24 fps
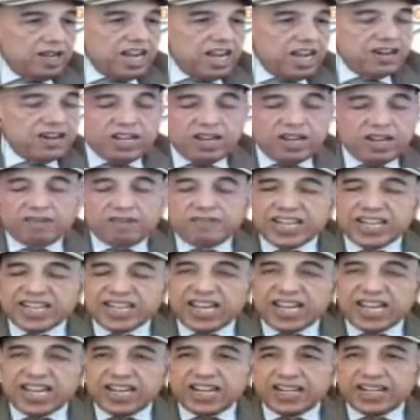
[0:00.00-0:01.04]
And we have a
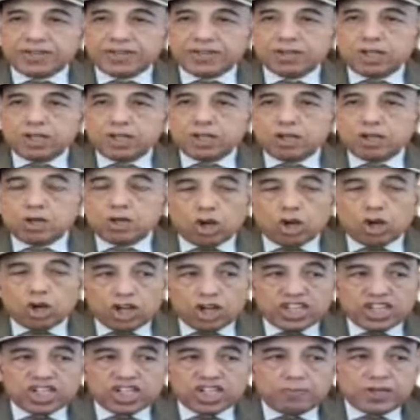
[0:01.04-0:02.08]
very elite,
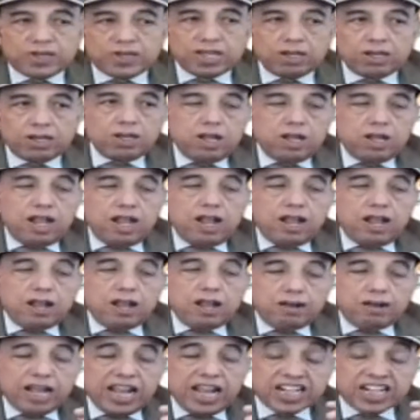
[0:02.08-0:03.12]
knowledgeable,
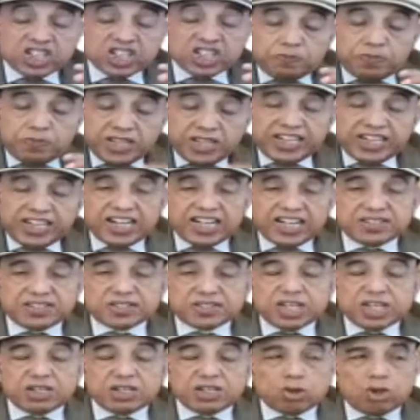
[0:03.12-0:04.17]

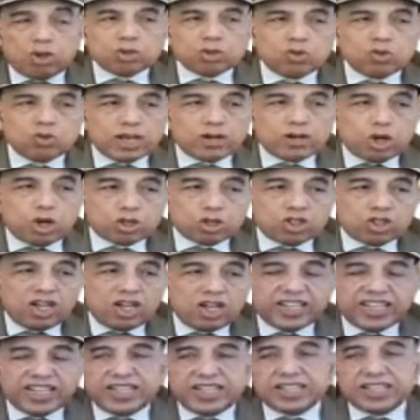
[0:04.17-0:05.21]
experienced, and those who are
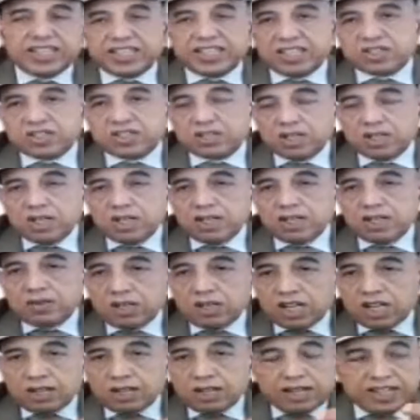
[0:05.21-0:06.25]
authority in this
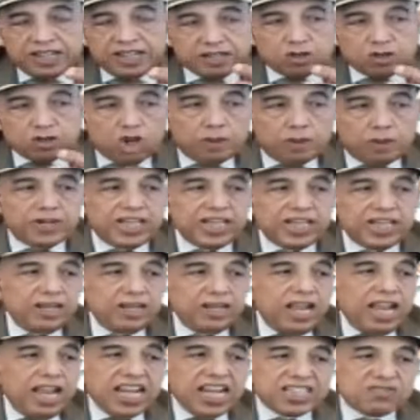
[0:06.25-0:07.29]
economy,
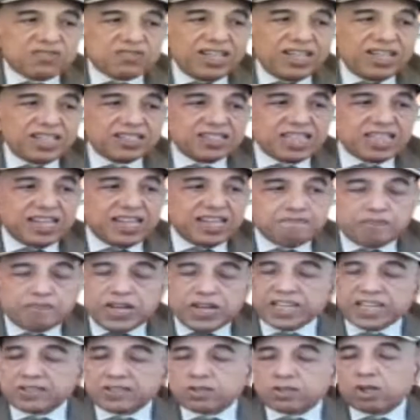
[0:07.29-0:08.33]
as well as the
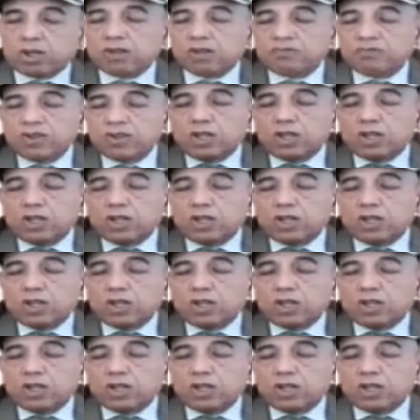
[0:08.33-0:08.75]
impact of